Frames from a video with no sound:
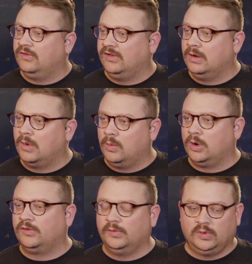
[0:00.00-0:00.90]
Seeing what
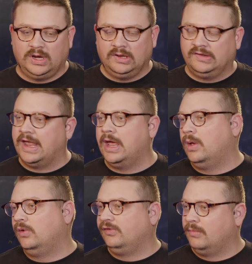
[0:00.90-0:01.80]
works between
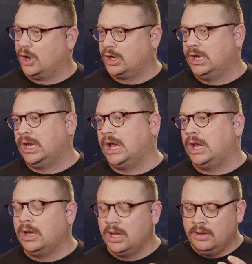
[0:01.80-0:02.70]
sales,
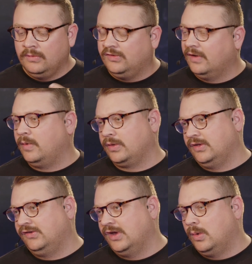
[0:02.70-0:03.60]
marketing, so forth
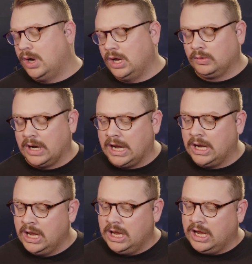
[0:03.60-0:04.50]
and so on,
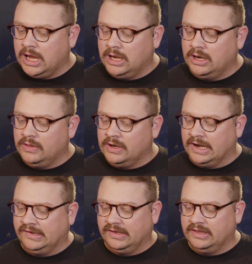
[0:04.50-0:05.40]
right? And the
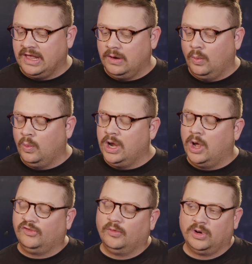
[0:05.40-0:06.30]
nice thing that we
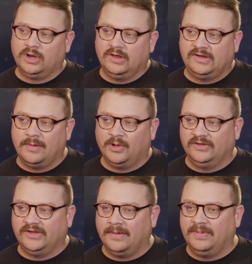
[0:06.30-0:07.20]
also bring to the table
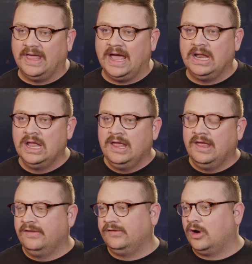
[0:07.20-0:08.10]
on top of that
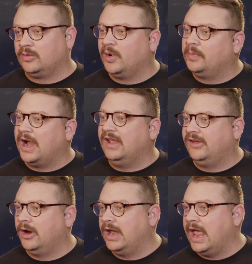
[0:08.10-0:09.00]
is our
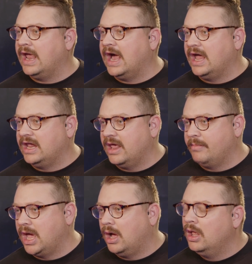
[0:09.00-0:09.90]
proprietary AI and
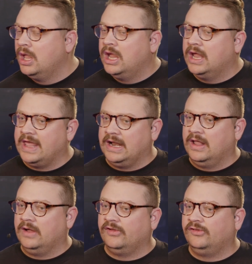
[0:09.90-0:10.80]
ML. And that
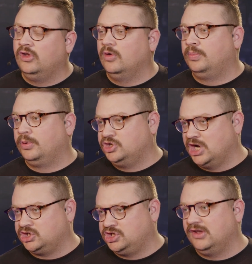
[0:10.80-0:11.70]
allows us to do
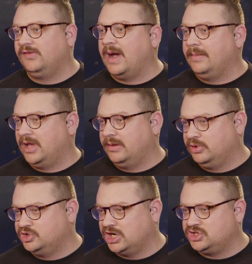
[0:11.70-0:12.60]
projections, pipeline
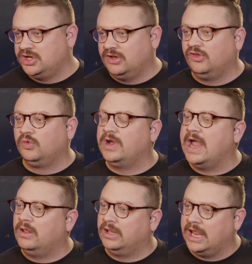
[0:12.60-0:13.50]
projections,
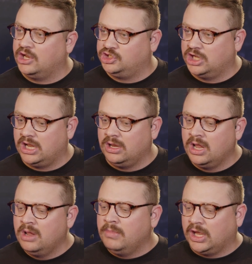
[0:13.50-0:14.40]
reallocation,
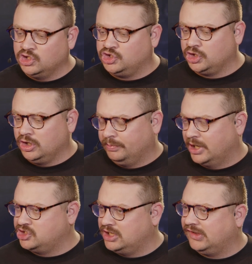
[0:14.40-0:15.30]
making sure your
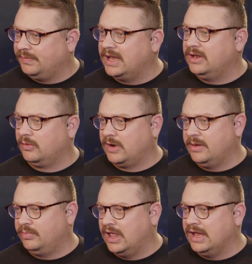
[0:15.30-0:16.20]
budget is spent in the
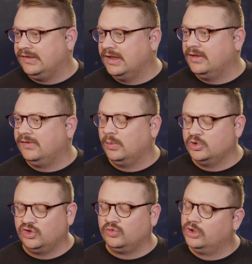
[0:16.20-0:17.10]
right places,
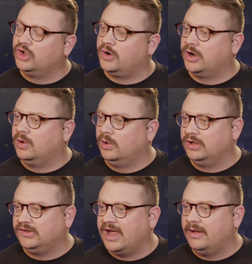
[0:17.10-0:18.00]
which is really critical in
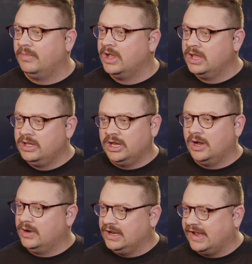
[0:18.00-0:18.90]
a time, in
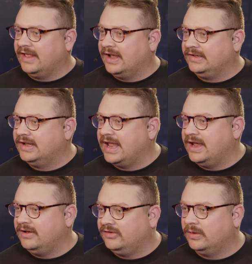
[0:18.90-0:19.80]
a day like
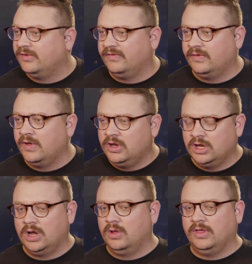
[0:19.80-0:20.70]
today, in terms of,
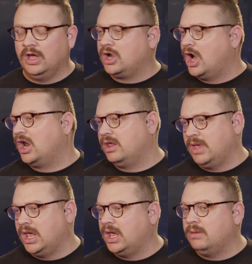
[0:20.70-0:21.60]
the
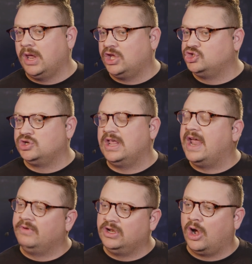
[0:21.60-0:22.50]
economy, and making sure that
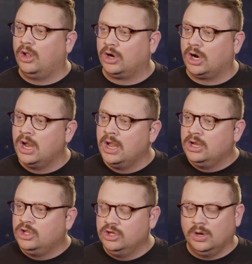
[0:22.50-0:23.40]
every dollar,
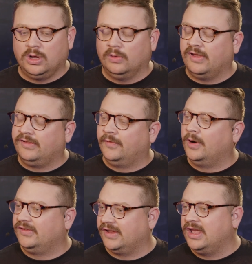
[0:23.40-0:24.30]
goes as
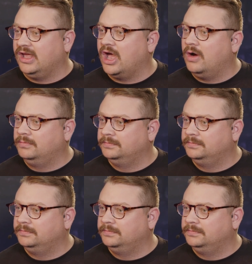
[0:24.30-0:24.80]
far as it can go.